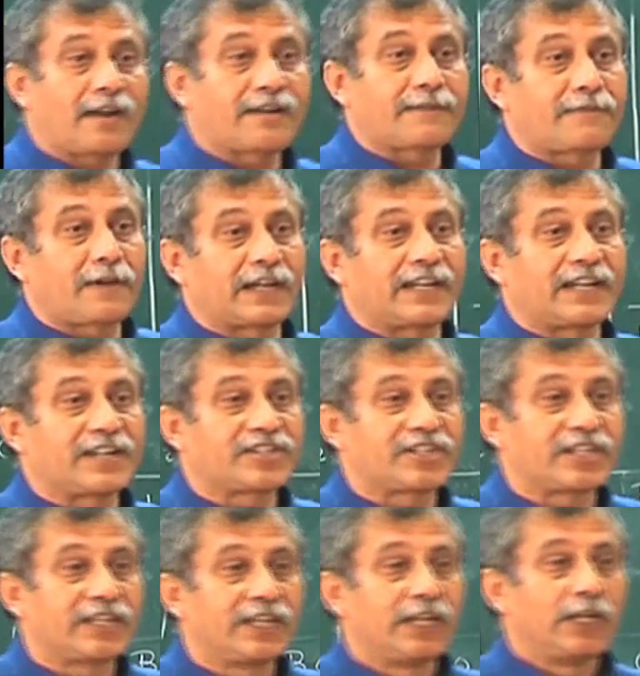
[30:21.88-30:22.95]
Hartree-Fock
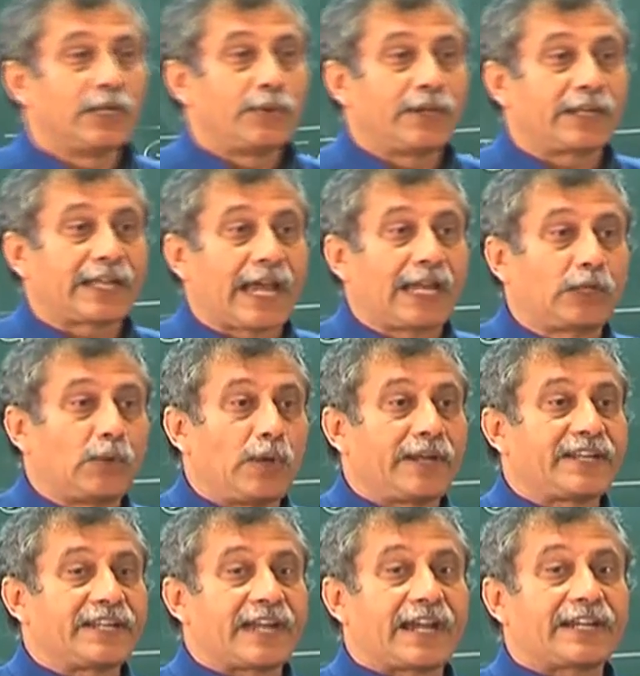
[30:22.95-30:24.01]
energy, we are
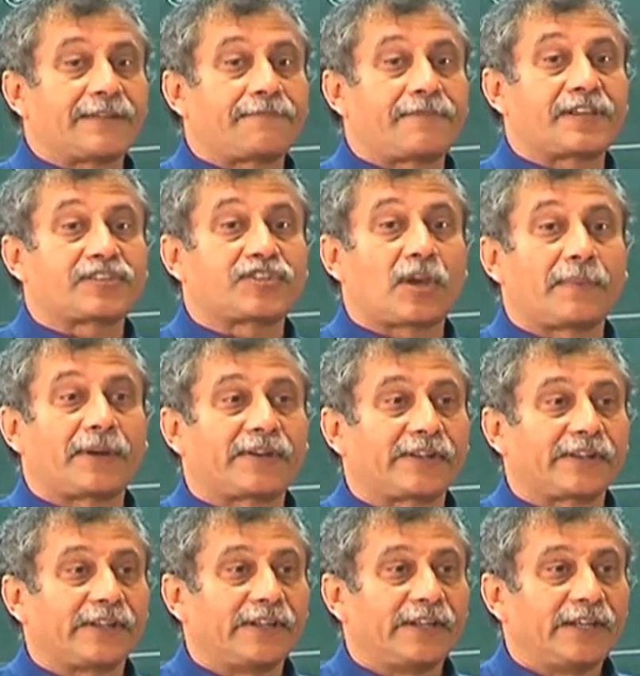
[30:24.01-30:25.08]
calculating at a fixed geometry.
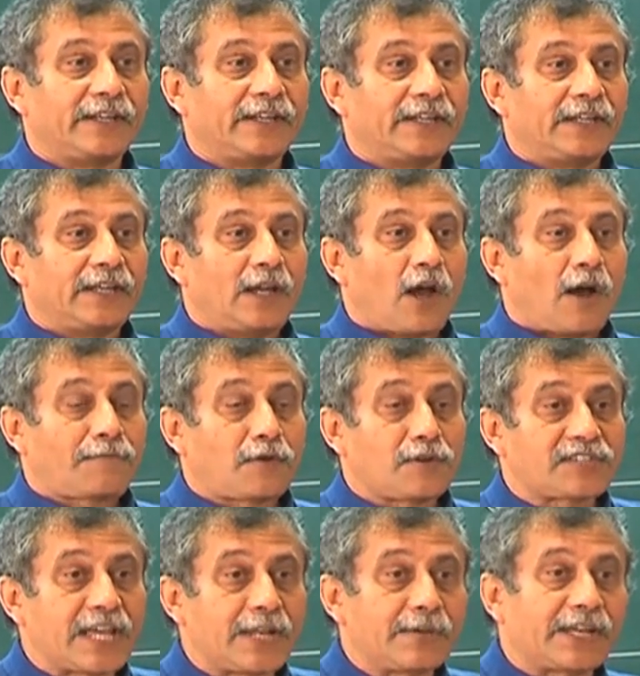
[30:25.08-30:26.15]
Of
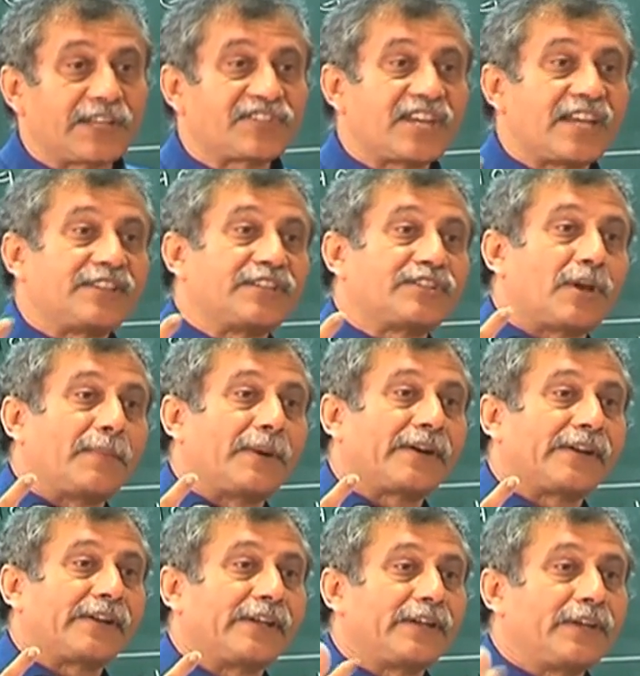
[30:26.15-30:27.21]
course, then you can change the
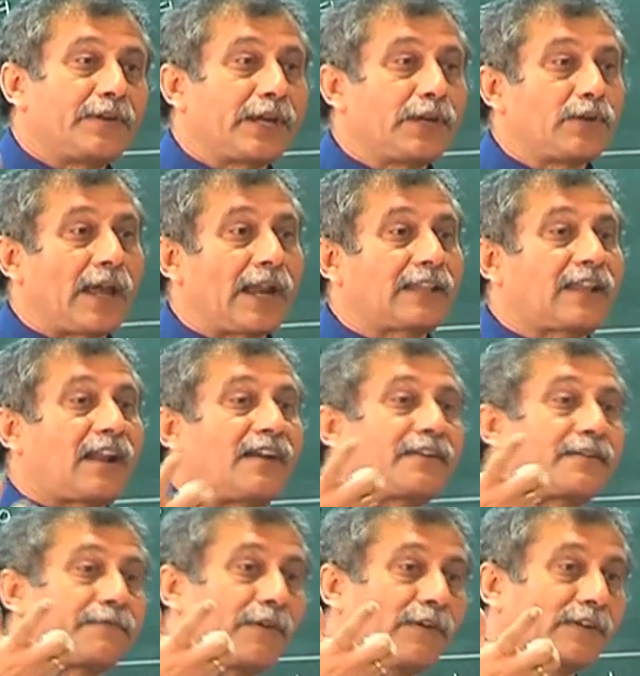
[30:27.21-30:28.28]
geometry. You can do another
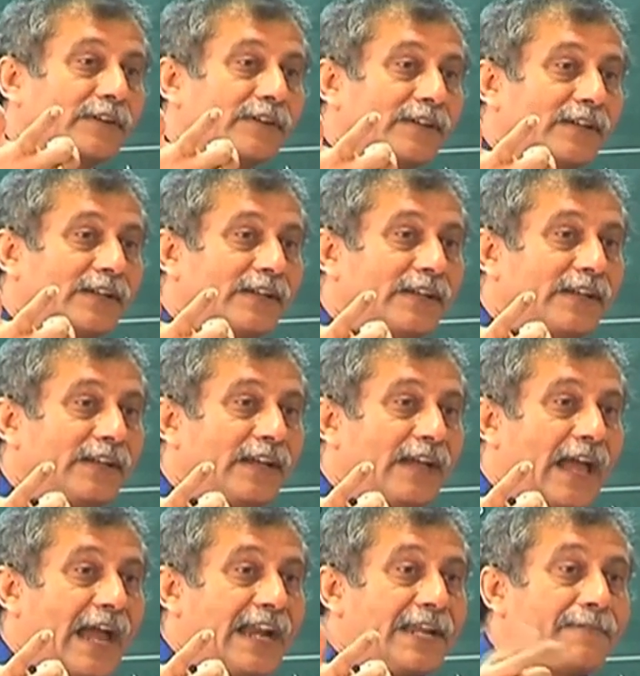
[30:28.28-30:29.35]
Hartree-Fock.
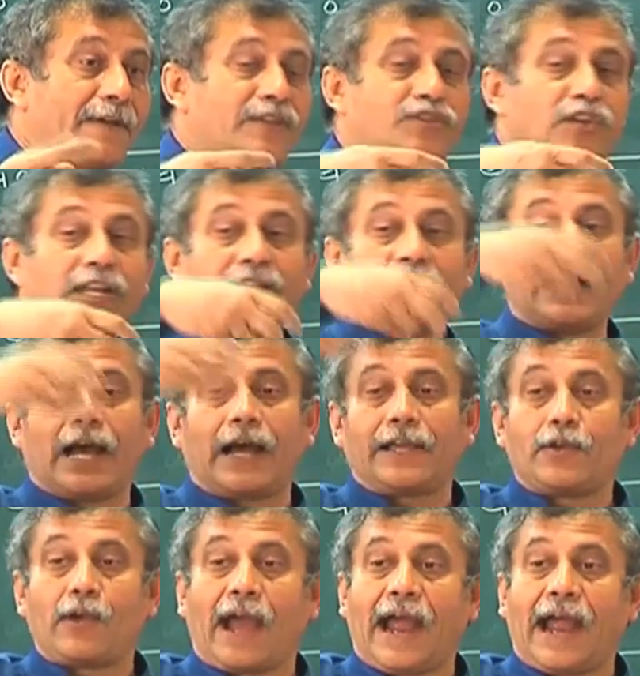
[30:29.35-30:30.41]
And eventually,
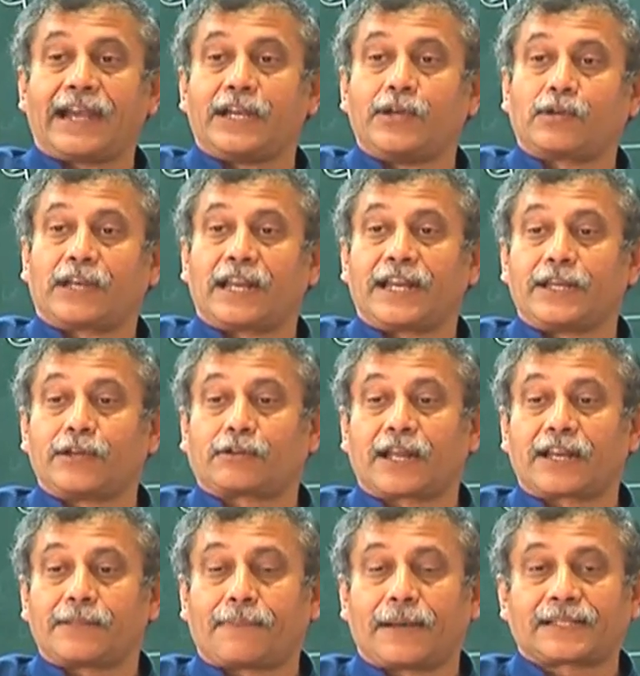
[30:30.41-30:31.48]
you add
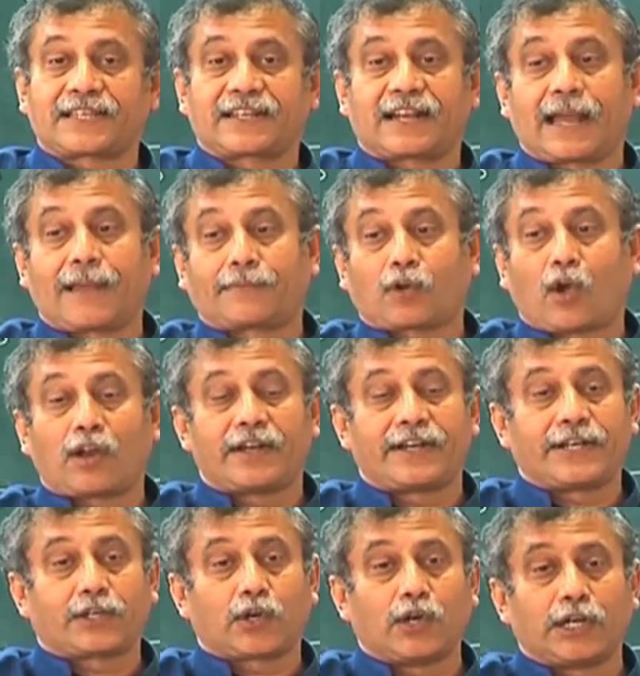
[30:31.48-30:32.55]
nuclear-nuclear repulsion and I have
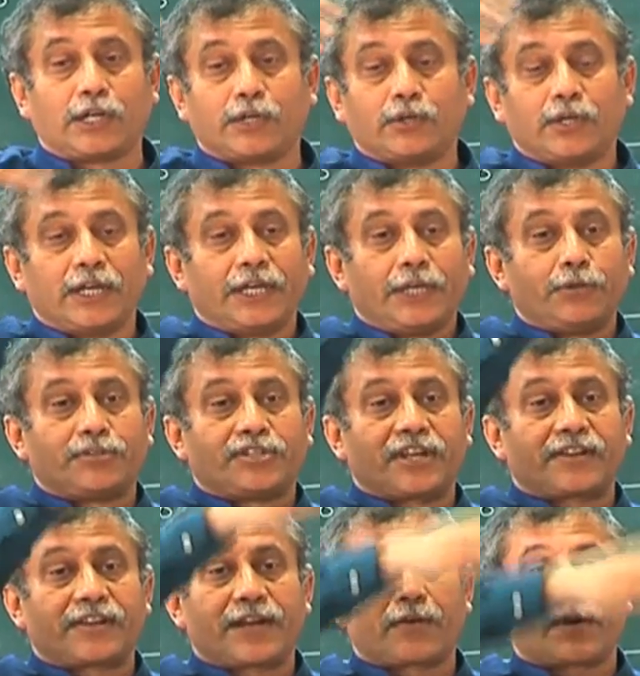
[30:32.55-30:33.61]
already told you, you
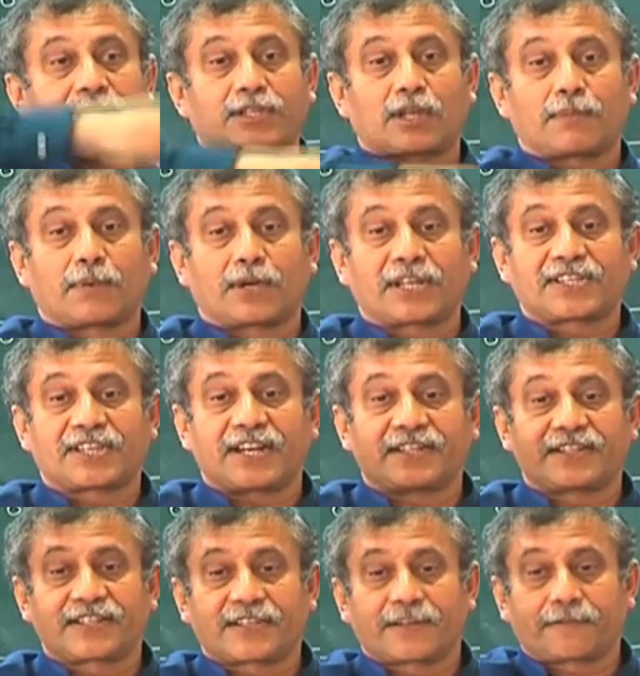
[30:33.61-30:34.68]
generate what is called potential
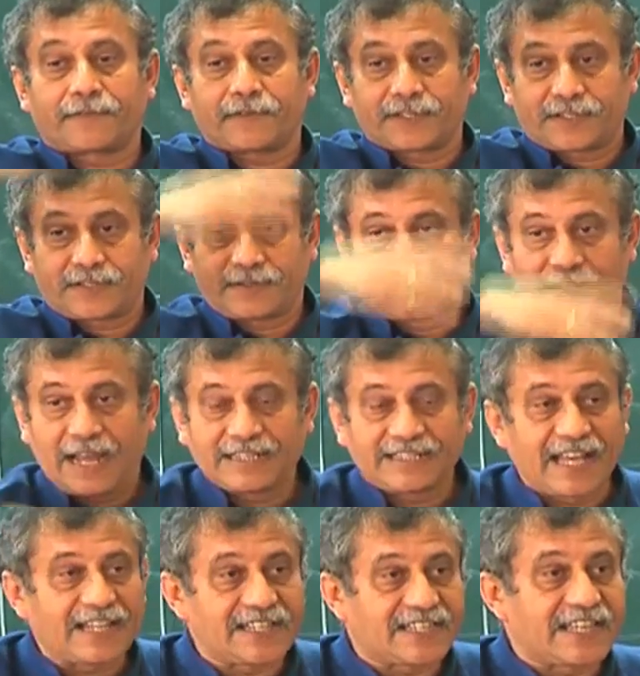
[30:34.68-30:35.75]
energy surface. And
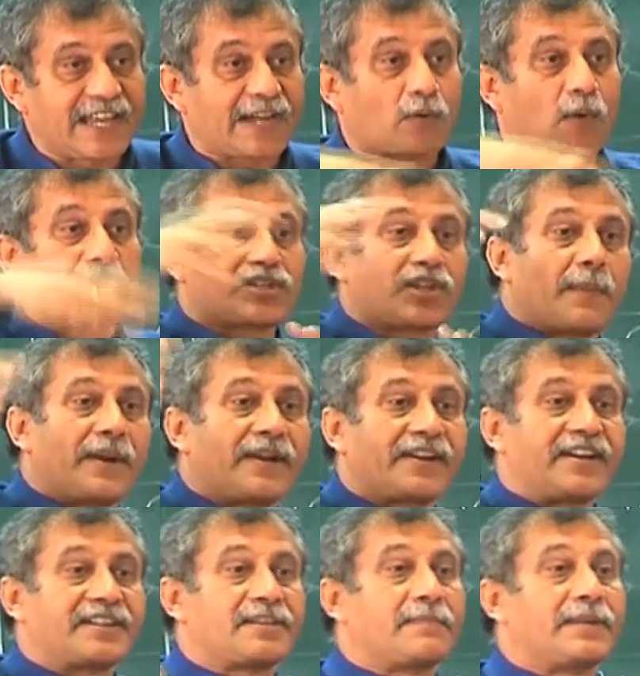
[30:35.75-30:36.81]
then see at what
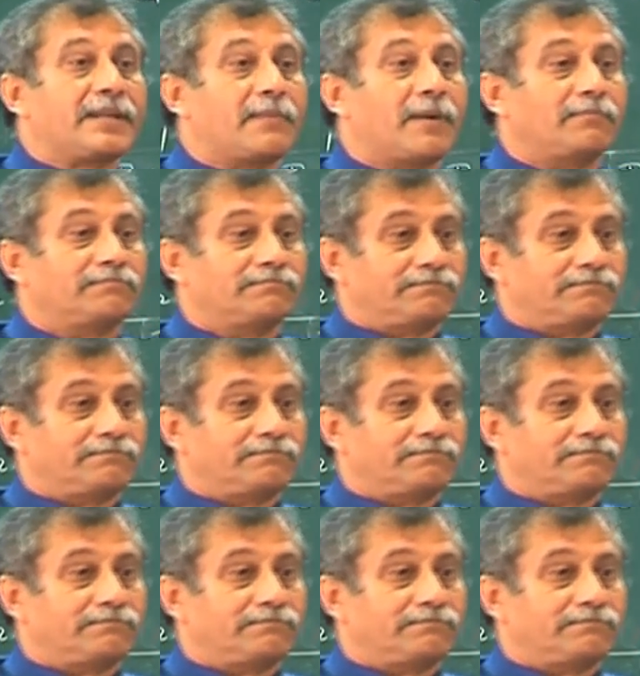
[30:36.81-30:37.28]
geometry it is a minimum.